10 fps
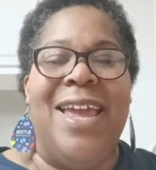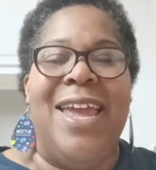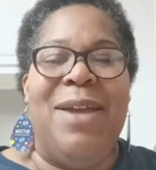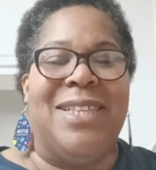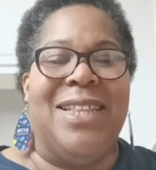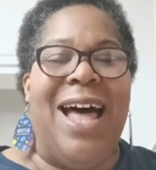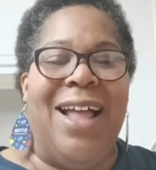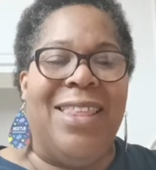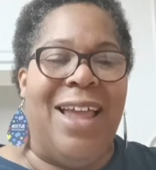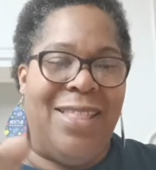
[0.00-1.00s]
It was
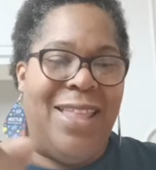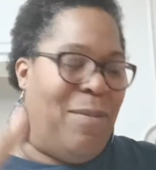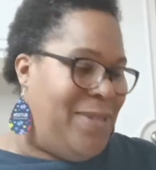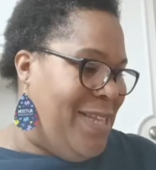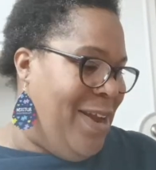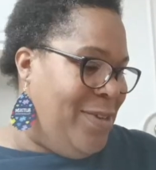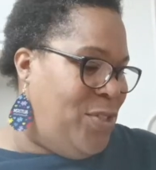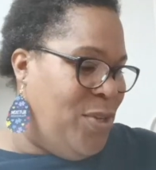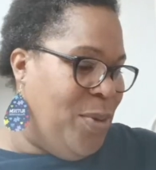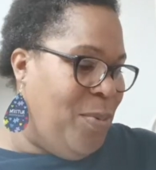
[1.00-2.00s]
Lala that was there
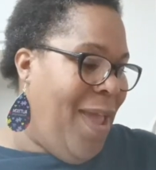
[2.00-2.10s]
too.